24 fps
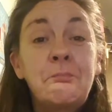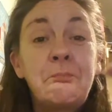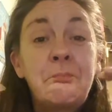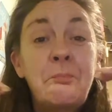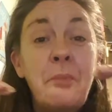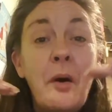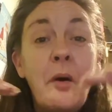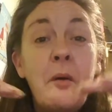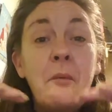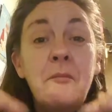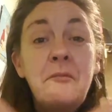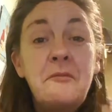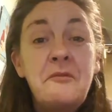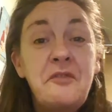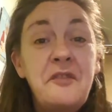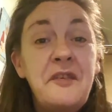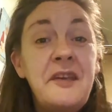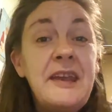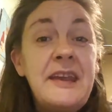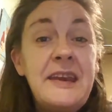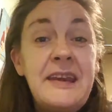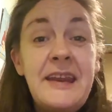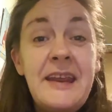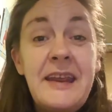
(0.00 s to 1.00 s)
bottom
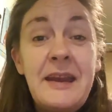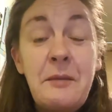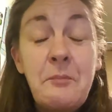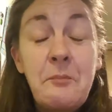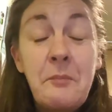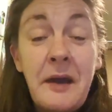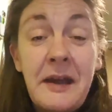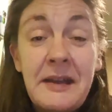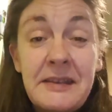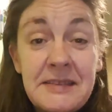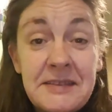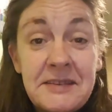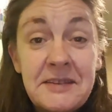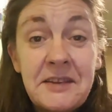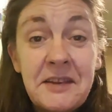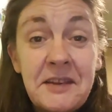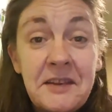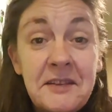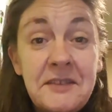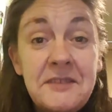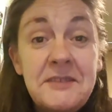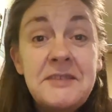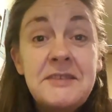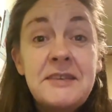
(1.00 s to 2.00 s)
feeding
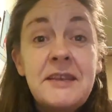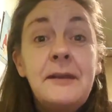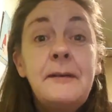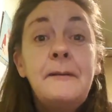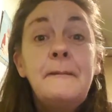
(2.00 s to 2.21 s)
bastards